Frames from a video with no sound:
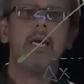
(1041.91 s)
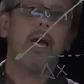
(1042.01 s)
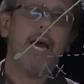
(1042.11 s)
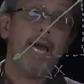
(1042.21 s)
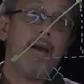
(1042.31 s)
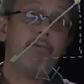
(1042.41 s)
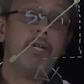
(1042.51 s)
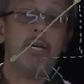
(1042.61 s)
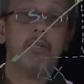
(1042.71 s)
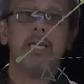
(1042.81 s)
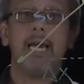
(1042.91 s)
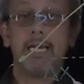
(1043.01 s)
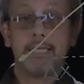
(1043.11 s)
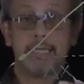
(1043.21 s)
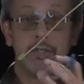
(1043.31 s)
I have the delta
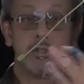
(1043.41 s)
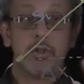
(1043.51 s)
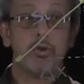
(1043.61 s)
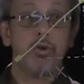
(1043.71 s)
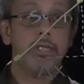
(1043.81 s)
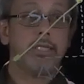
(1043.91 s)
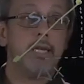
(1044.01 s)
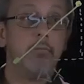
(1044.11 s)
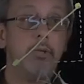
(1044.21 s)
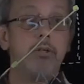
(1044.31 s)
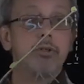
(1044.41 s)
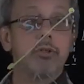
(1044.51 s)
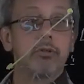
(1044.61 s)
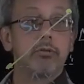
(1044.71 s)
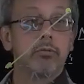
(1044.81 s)
x, that's the 30
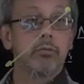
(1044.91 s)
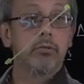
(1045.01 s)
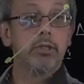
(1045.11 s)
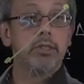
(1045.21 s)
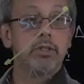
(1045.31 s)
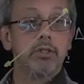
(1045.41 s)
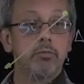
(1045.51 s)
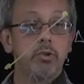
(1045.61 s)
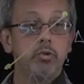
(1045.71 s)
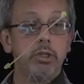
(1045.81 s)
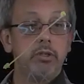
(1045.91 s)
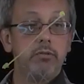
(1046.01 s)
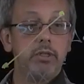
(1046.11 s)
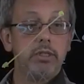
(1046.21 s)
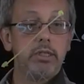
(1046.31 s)
centimeters, the distance between each
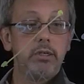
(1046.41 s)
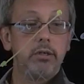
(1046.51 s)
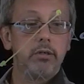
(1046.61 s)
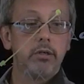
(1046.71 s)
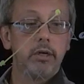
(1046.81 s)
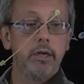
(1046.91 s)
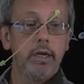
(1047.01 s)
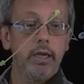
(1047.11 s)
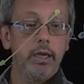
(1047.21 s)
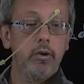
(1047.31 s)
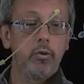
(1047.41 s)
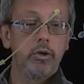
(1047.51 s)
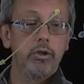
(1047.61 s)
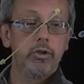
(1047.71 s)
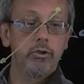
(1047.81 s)
of these here, in
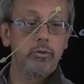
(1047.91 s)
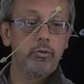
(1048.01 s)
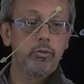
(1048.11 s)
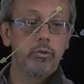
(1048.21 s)
order to